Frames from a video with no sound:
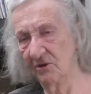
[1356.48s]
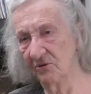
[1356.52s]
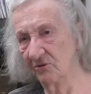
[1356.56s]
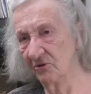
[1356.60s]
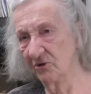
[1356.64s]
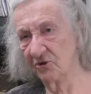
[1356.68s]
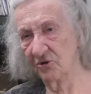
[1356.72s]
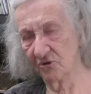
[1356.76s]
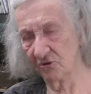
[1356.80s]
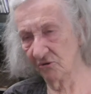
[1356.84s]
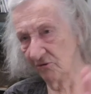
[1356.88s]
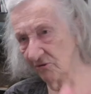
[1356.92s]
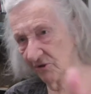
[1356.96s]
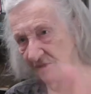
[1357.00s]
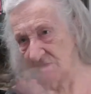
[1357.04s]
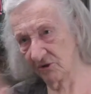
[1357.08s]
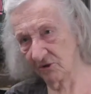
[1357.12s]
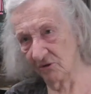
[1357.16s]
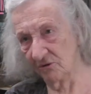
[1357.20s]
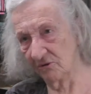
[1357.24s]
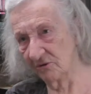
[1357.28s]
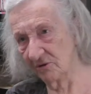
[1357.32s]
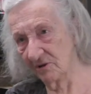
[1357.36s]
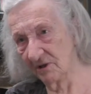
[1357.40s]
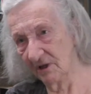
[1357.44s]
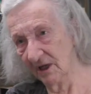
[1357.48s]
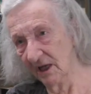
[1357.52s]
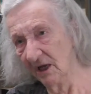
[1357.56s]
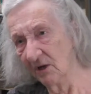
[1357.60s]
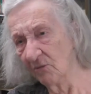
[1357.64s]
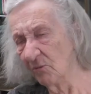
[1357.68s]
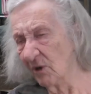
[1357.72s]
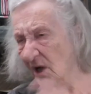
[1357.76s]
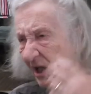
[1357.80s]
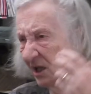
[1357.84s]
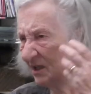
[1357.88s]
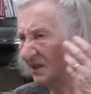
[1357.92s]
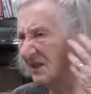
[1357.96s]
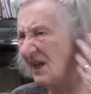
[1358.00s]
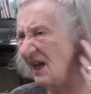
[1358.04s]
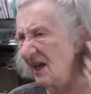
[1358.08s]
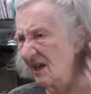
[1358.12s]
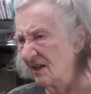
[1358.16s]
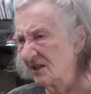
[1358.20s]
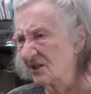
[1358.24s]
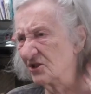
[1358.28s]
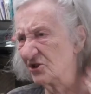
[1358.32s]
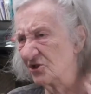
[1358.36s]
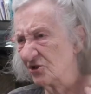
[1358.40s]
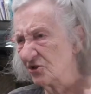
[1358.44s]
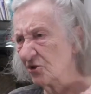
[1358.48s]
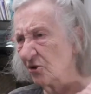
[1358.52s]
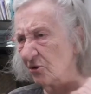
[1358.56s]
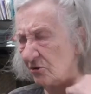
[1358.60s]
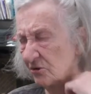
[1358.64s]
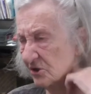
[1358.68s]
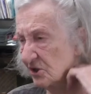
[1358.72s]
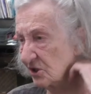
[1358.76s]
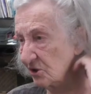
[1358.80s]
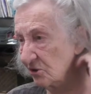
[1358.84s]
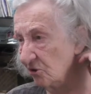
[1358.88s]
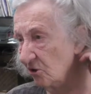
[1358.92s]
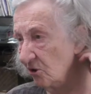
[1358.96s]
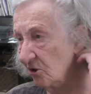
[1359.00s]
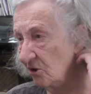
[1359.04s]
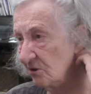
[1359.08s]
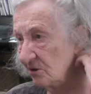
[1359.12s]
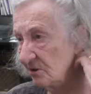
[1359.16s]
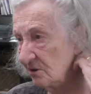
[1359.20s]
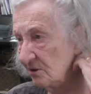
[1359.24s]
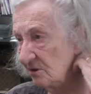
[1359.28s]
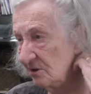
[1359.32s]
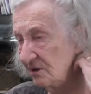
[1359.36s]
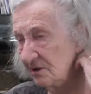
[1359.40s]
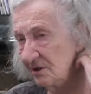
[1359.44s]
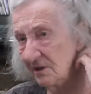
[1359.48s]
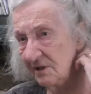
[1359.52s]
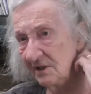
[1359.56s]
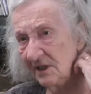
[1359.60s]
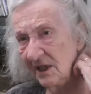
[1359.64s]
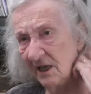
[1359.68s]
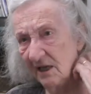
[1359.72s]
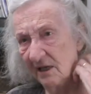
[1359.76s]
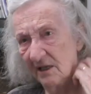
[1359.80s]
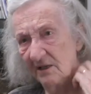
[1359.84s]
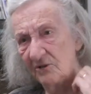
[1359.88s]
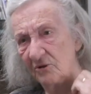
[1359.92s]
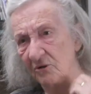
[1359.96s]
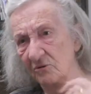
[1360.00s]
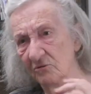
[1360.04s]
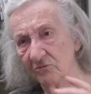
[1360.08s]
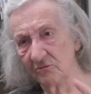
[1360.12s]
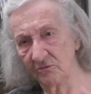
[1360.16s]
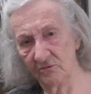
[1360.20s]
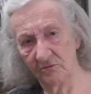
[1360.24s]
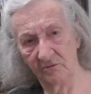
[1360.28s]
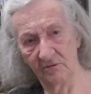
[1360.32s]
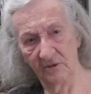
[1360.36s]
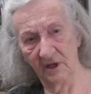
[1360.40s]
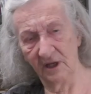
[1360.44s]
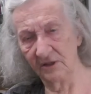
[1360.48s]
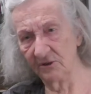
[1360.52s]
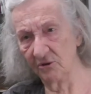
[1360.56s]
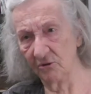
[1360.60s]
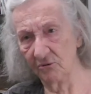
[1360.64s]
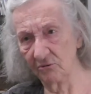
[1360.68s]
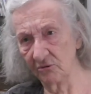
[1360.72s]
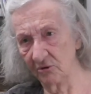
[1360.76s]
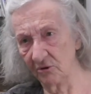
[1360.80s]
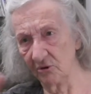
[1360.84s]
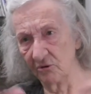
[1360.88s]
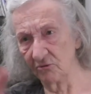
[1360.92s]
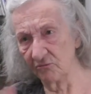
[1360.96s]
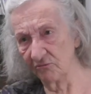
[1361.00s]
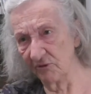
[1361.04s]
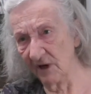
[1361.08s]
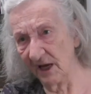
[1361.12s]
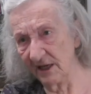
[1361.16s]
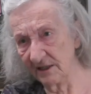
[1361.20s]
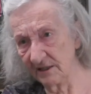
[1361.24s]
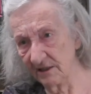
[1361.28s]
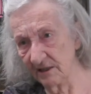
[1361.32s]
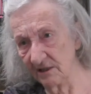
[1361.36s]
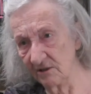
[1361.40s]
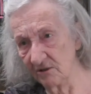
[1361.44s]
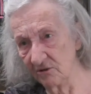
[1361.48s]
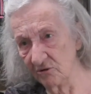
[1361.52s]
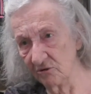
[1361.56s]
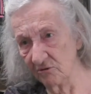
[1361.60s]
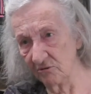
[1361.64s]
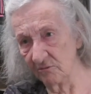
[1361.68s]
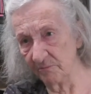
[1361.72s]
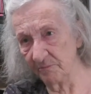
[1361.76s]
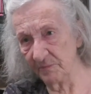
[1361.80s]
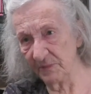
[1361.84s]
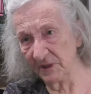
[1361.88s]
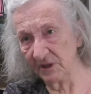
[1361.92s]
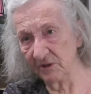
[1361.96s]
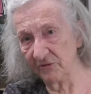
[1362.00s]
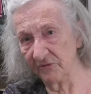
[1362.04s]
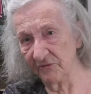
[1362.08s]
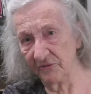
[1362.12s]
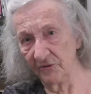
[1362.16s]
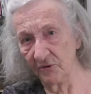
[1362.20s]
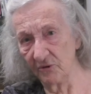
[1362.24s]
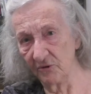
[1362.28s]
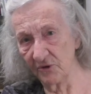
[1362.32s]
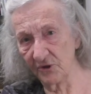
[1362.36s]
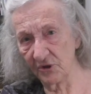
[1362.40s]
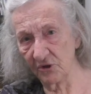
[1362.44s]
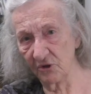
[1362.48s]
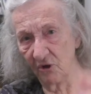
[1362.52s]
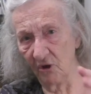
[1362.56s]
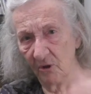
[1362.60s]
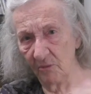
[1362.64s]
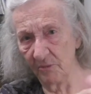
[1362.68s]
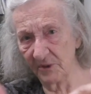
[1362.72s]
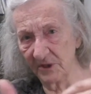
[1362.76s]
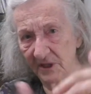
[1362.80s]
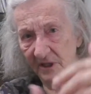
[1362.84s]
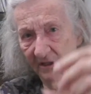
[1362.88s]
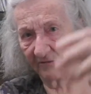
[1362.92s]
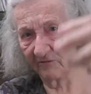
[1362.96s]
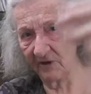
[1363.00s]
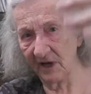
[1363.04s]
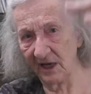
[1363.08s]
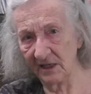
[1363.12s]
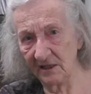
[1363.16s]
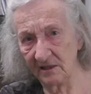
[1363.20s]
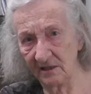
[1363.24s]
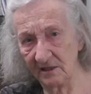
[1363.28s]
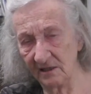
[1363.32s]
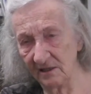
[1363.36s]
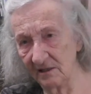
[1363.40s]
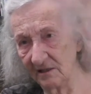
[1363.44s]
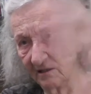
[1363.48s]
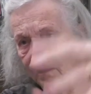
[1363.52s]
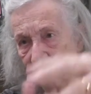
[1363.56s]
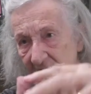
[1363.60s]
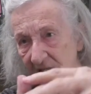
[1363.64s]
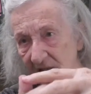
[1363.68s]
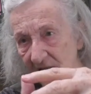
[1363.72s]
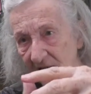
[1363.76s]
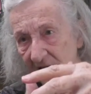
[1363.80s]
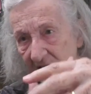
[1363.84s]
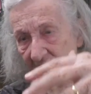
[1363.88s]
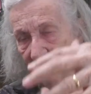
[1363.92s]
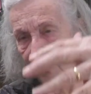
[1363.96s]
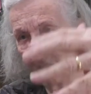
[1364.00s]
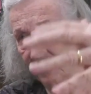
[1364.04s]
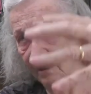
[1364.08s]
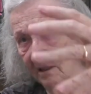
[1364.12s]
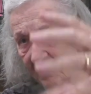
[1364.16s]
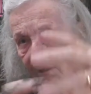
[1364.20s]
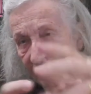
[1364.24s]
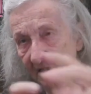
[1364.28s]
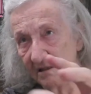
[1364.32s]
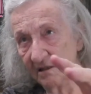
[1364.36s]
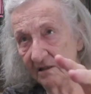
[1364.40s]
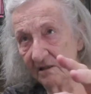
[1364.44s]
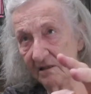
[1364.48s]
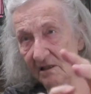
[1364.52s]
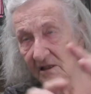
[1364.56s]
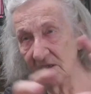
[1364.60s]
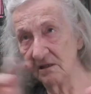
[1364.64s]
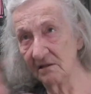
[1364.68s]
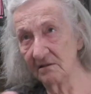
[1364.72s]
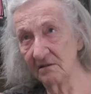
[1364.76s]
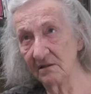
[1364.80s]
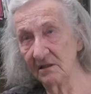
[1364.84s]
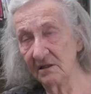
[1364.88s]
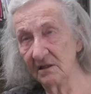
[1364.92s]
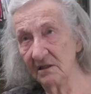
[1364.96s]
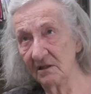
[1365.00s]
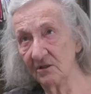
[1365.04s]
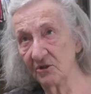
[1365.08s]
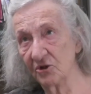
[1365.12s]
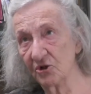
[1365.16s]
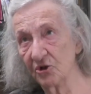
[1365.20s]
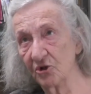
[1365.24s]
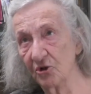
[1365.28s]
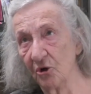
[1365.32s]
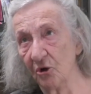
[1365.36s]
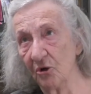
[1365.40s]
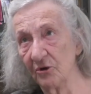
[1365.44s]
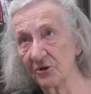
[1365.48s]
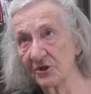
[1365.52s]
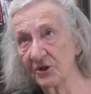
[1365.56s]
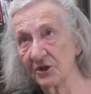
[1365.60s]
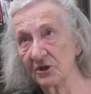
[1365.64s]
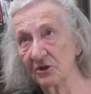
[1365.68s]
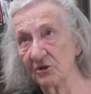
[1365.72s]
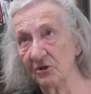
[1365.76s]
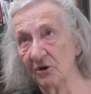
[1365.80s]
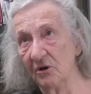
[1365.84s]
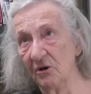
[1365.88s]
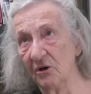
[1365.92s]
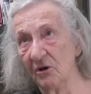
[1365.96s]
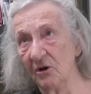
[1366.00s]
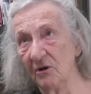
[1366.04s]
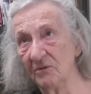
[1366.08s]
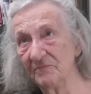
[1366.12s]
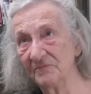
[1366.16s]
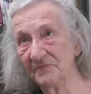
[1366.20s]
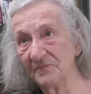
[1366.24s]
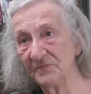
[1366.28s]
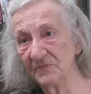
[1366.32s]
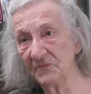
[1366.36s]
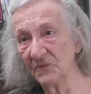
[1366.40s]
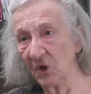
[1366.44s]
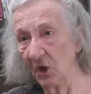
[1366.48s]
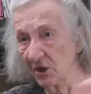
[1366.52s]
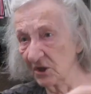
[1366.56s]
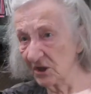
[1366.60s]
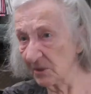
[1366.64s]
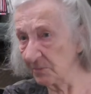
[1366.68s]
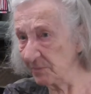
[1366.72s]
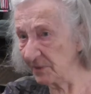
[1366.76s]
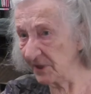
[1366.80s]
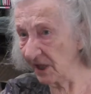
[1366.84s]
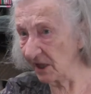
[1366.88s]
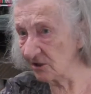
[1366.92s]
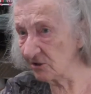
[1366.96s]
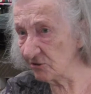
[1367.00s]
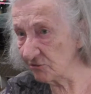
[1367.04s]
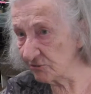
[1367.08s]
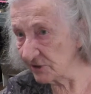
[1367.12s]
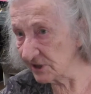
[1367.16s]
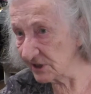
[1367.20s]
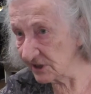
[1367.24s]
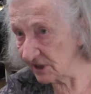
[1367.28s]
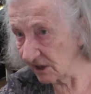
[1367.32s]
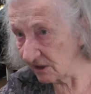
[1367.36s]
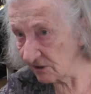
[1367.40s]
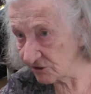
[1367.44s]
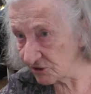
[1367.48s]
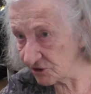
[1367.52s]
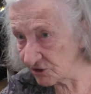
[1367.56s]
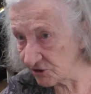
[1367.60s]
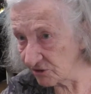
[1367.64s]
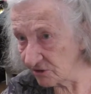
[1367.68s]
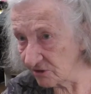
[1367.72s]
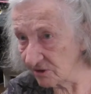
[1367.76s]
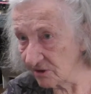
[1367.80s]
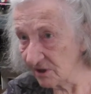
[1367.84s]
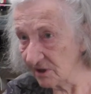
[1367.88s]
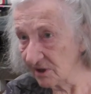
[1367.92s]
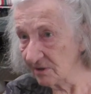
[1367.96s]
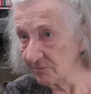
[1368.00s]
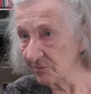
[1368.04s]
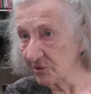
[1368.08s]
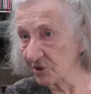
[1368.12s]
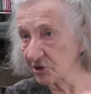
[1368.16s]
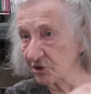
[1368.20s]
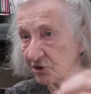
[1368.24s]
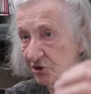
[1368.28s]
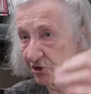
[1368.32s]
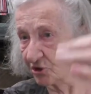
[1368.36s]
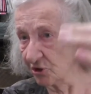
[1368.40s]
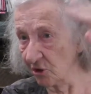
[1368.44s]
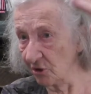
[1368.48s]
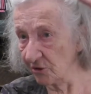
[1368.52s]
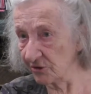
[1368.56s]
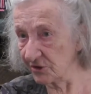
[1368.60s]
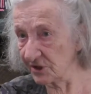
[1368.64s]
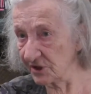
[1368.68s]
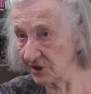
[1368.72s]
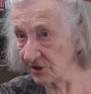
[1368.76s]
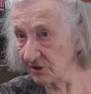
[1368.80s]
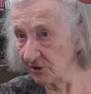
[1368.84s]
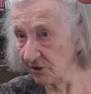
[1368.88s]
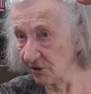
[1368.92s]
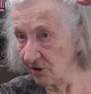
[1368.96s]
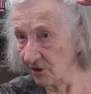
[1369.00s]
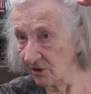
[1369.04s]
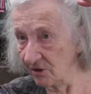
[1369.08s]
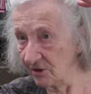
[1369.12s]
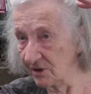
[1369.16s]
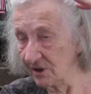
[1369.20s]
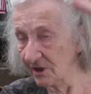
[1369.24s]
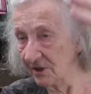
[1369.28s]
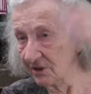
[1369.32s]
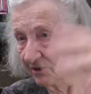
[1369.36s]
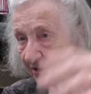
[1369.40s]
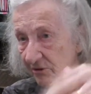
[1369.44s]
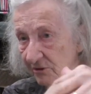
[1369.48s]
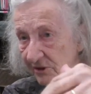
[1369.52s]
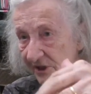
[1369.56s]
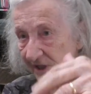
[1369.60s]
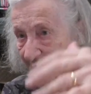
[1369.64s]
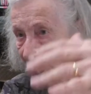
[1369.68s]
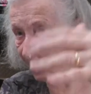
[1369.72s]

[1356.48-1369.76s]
No, the short score. Well, yes, short score. Yeah, I don't go right into a big full score, but I write in a short score, not a piano reduction, but a short score, knowing